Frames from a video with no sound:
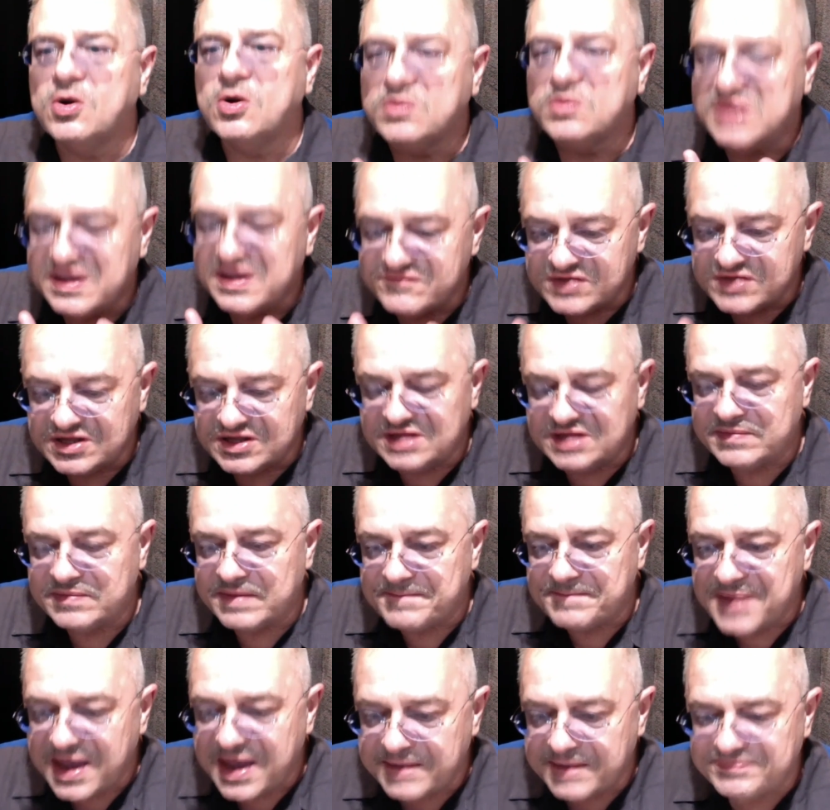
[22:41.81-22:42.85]
or,
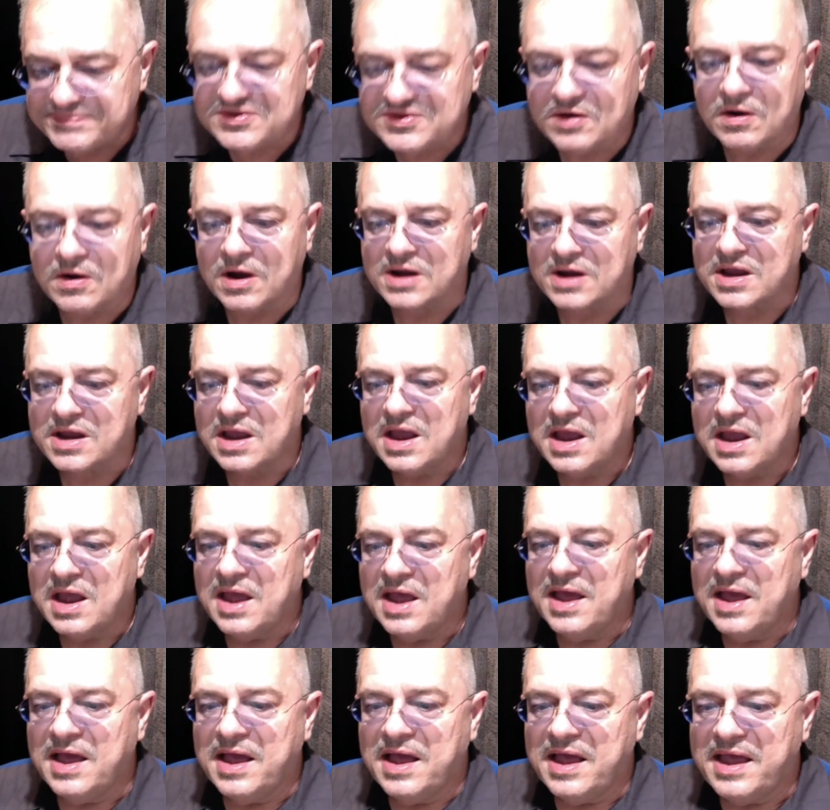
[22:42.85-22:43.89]
giving them a pep
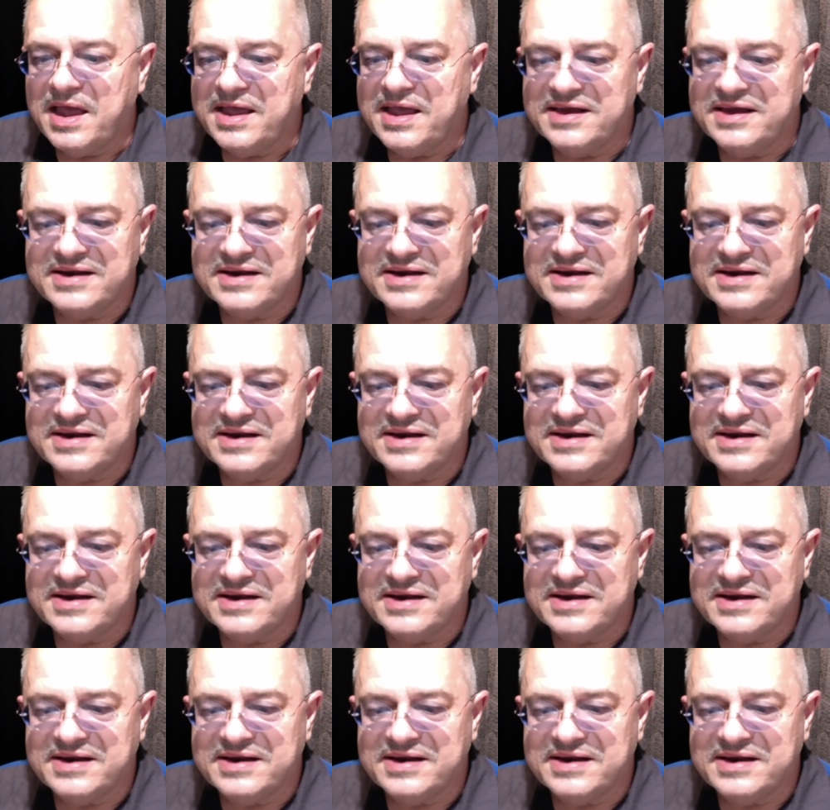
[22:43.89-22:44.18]
talk.